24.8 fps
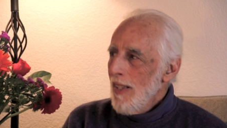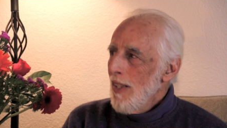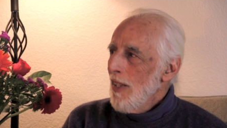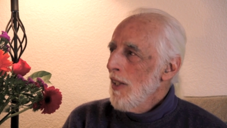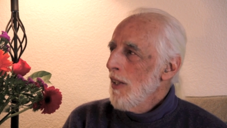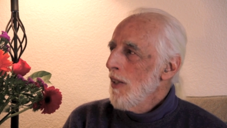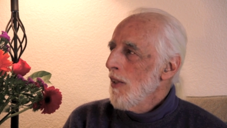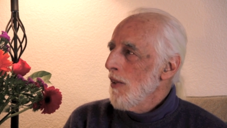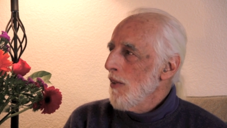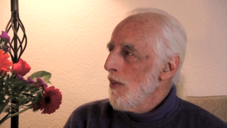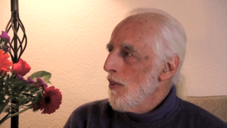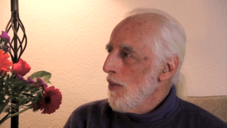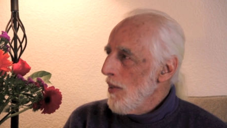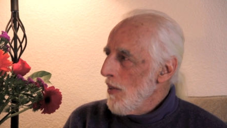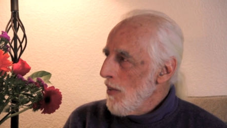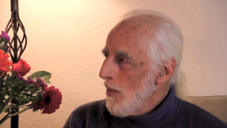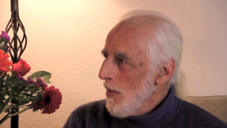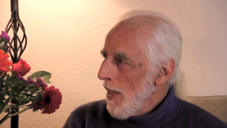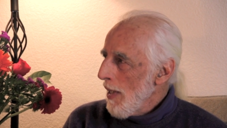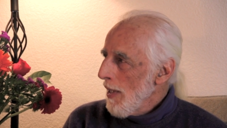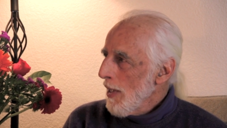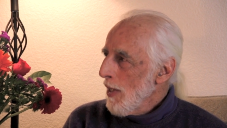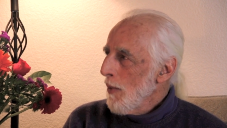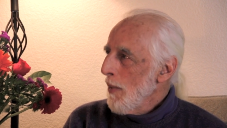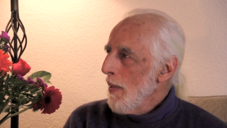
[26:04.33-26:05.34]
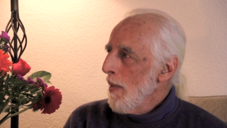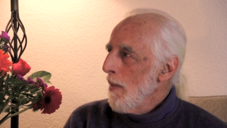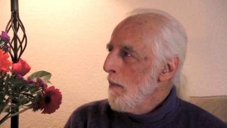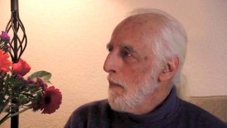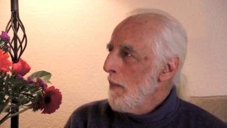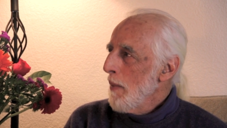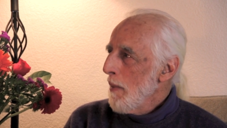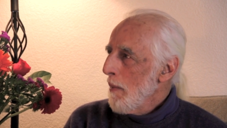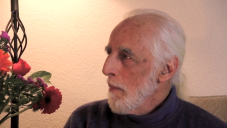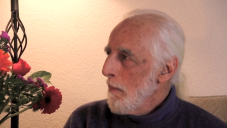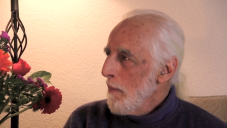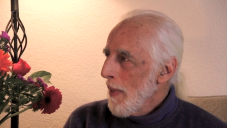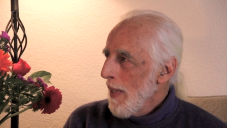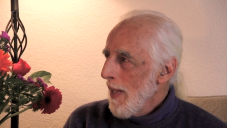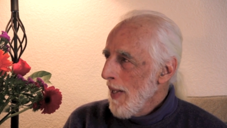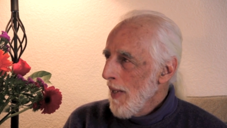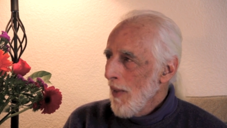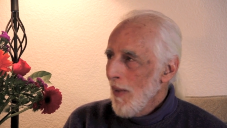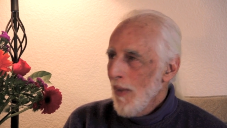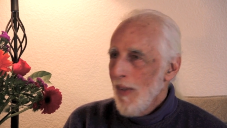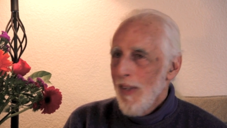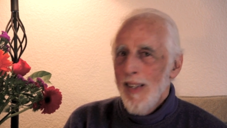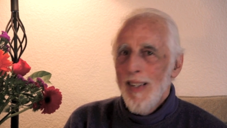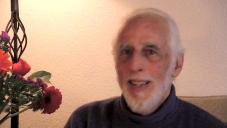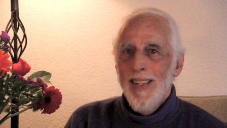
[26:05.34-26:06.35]
"You know, she's got quite a bit of
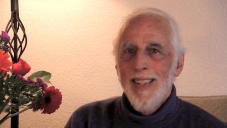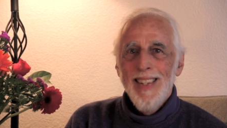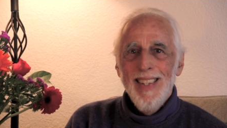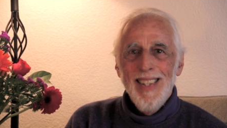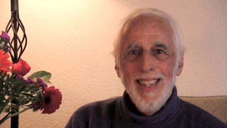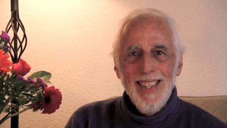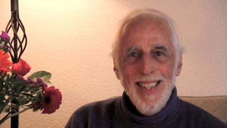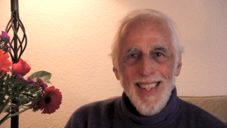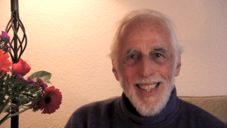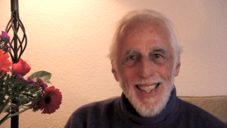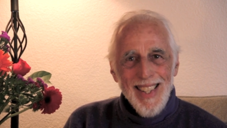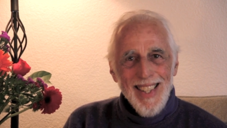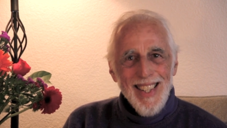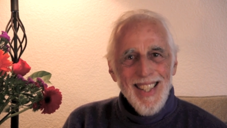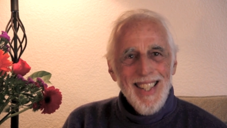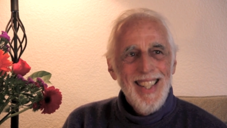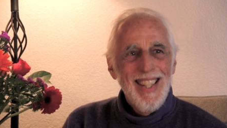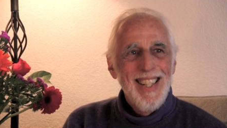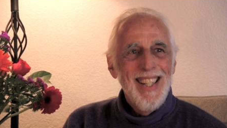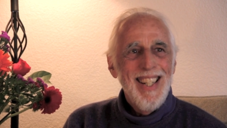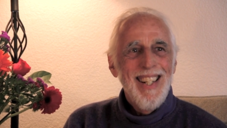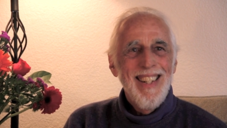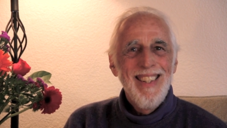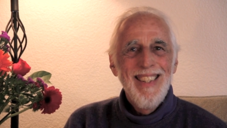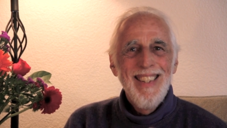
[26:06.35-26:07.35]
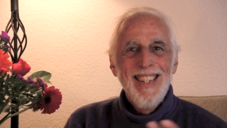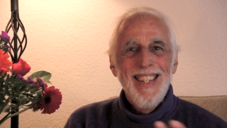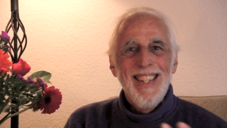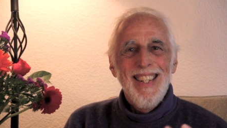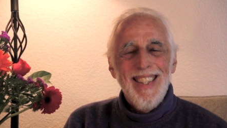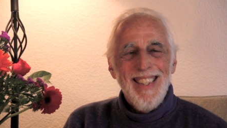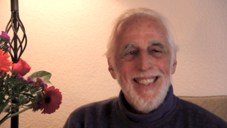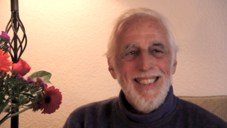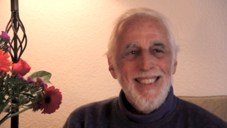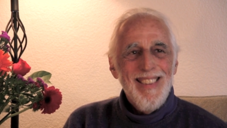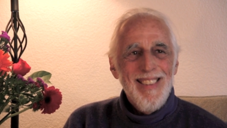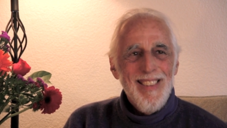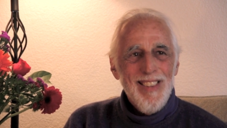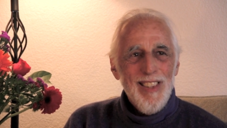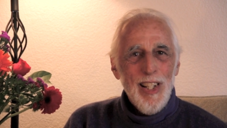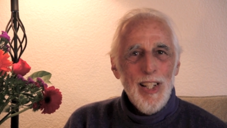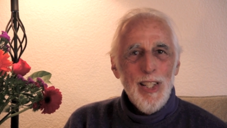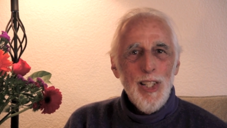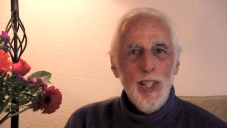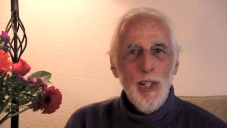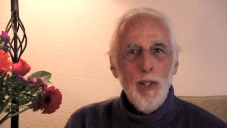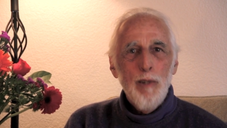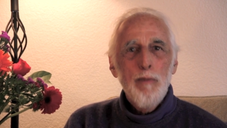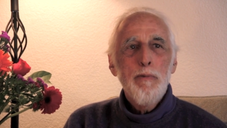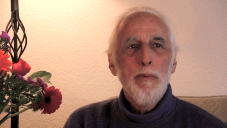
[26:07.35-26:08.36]
power." It's
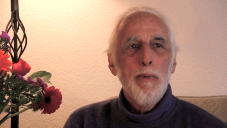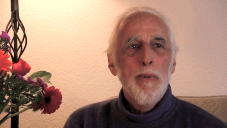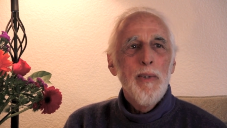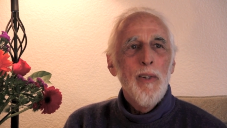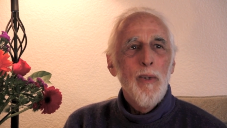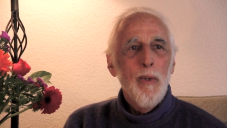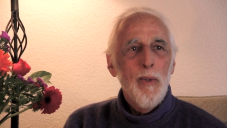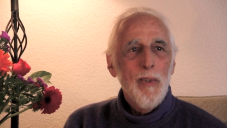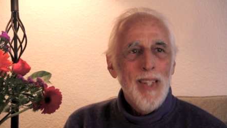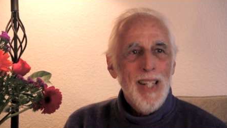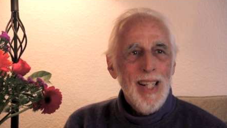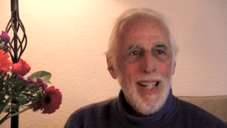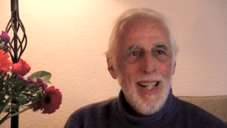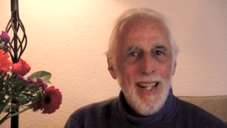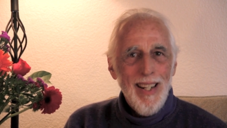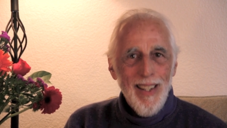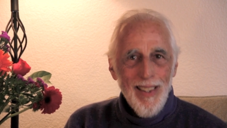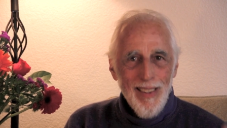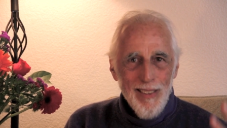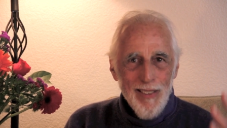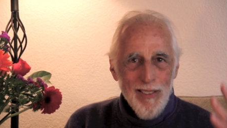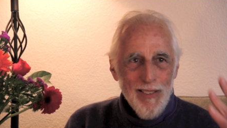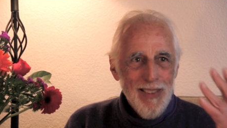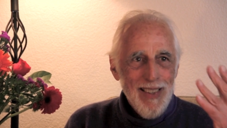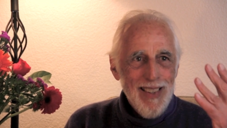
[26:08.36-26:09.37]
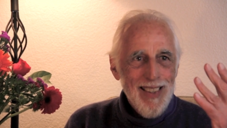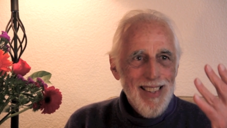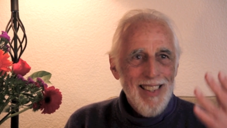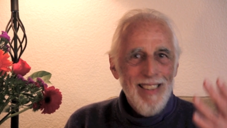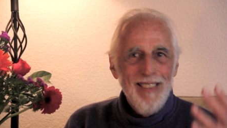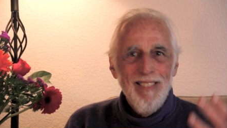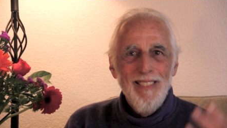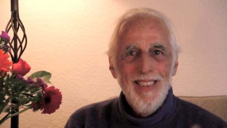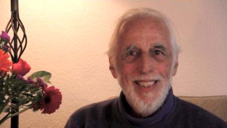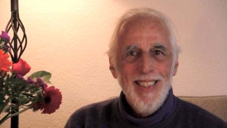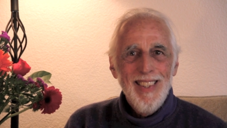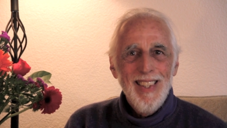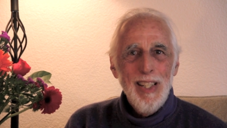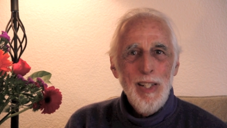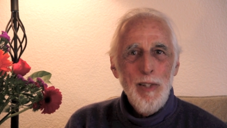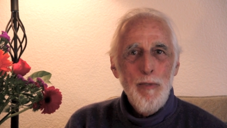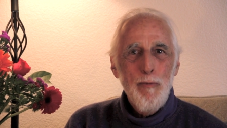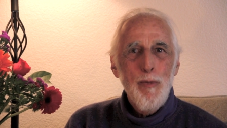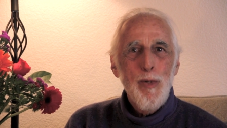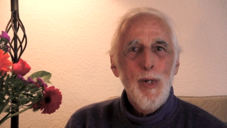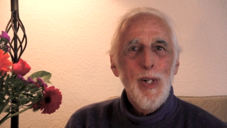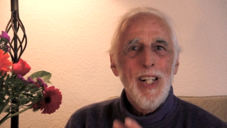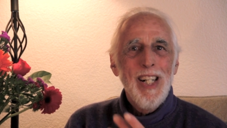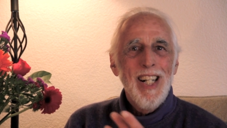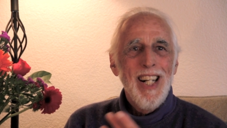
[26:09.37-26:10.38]
like, you know, for an old gal, she can really
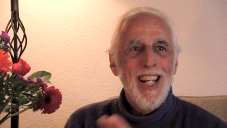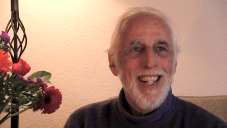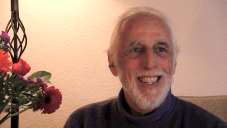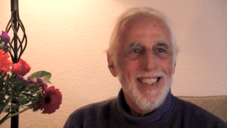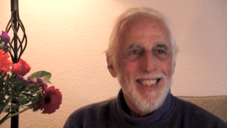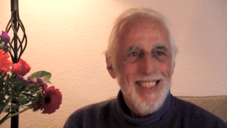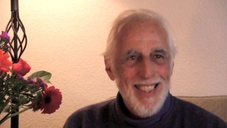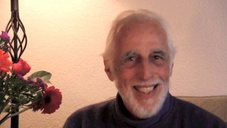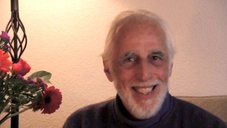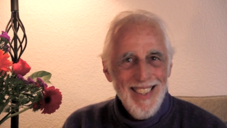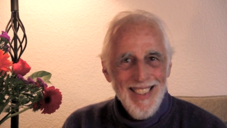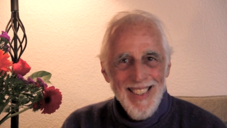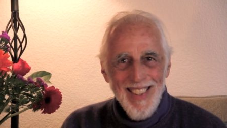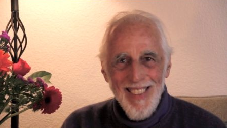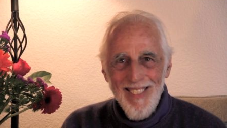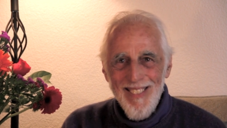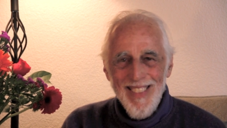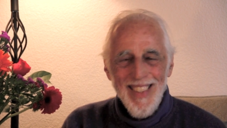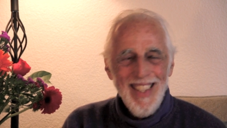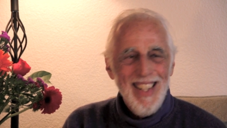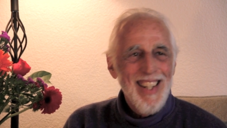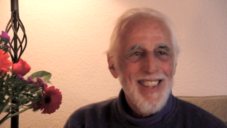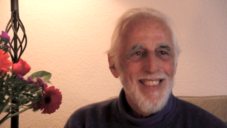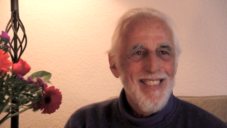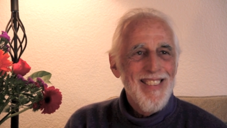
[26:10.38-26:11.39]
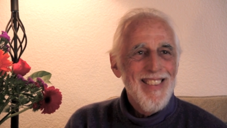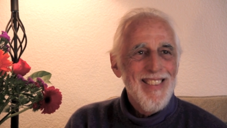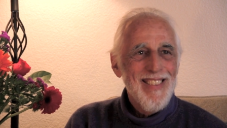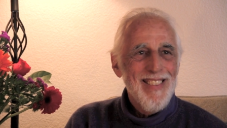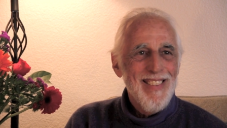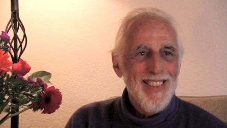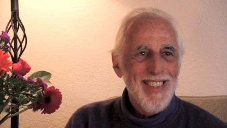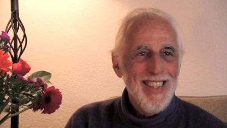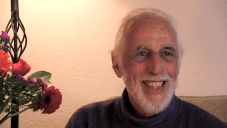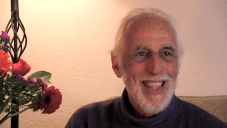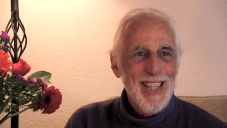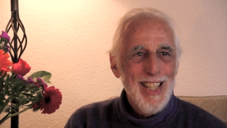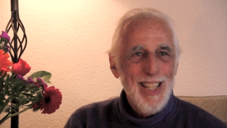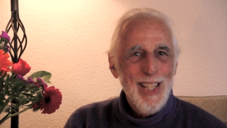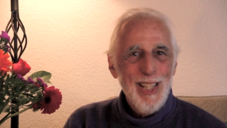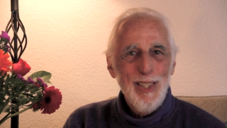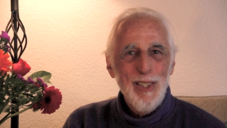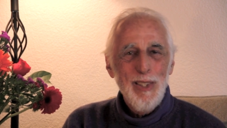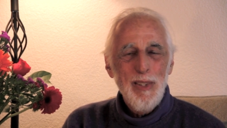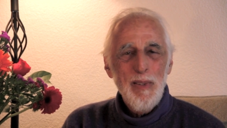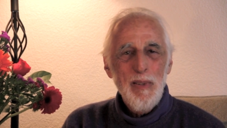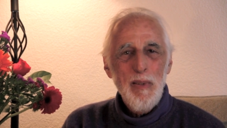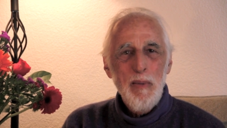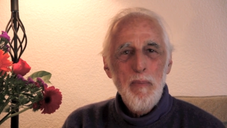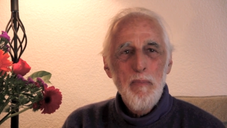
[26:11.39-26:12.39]
put it out there or something. It was really
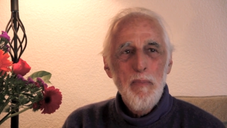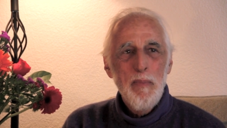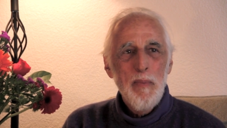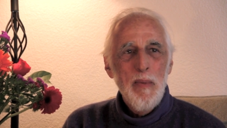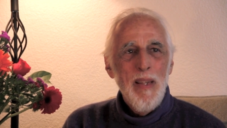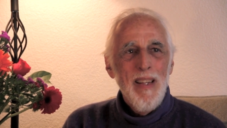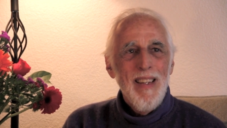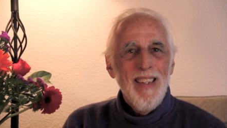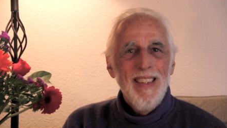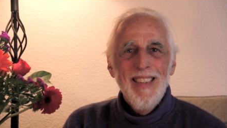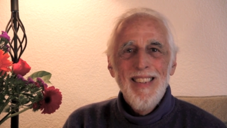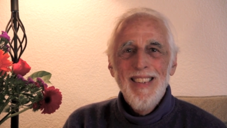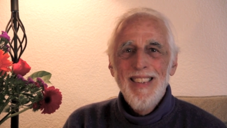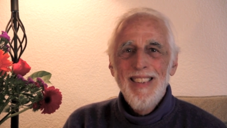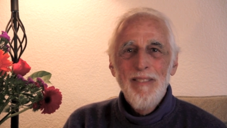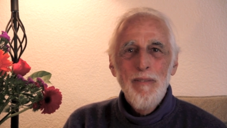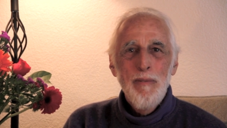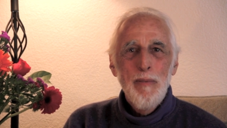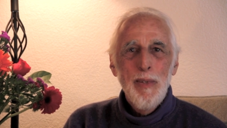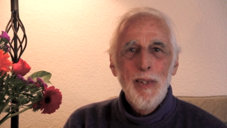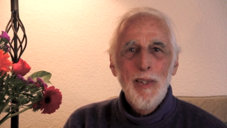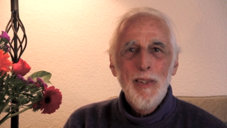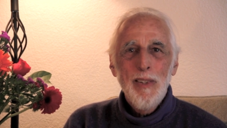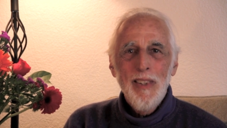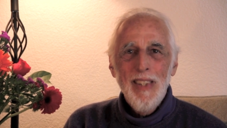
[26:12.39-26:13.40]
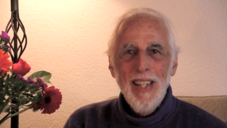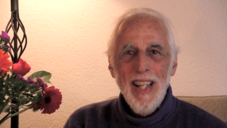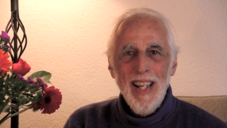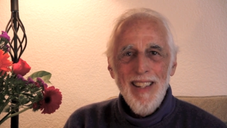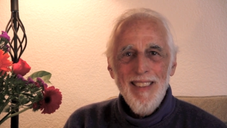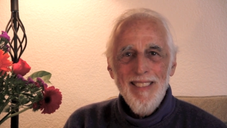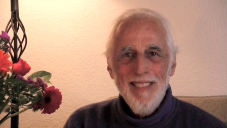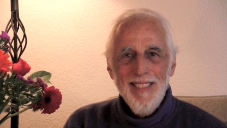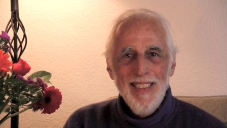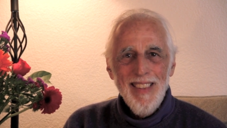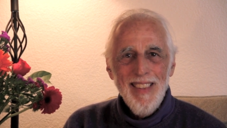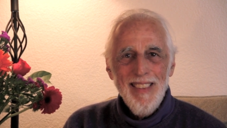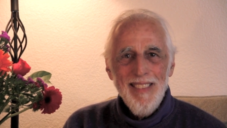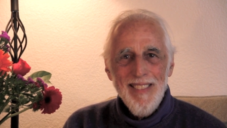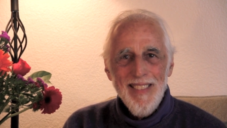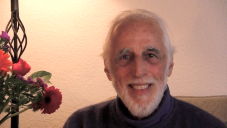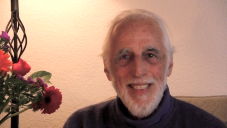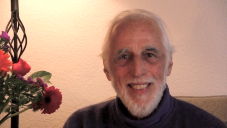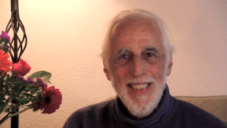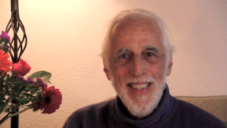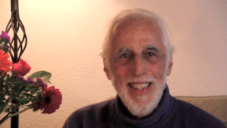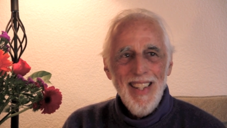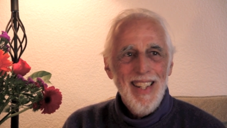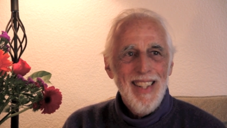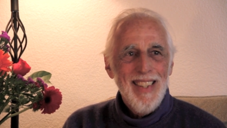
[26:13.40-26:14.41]
cute, and Bill laughed after
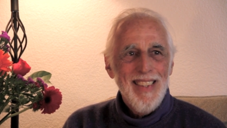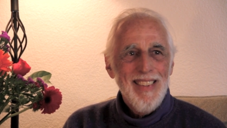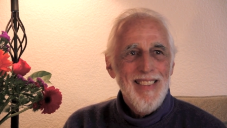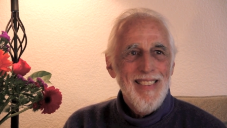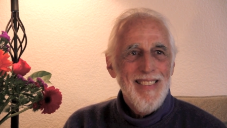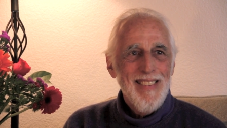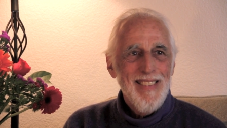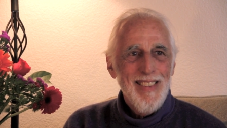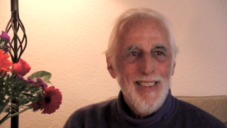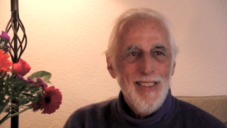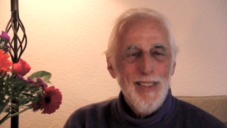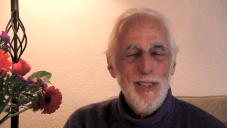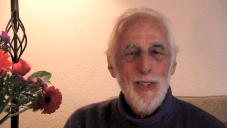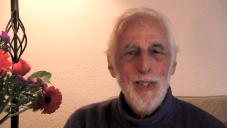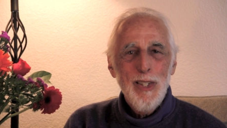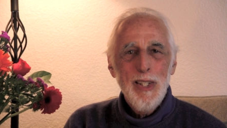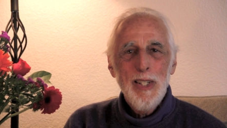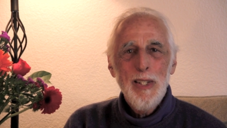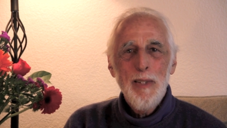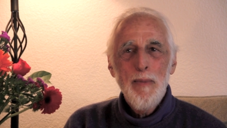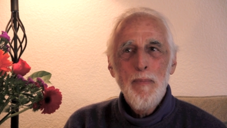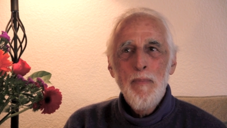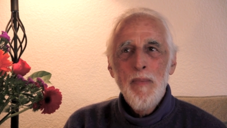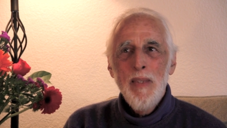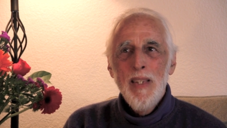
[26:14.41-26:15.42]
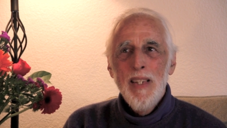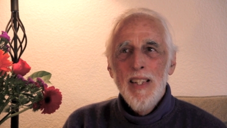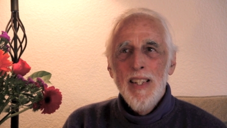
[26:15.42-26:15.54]
that. So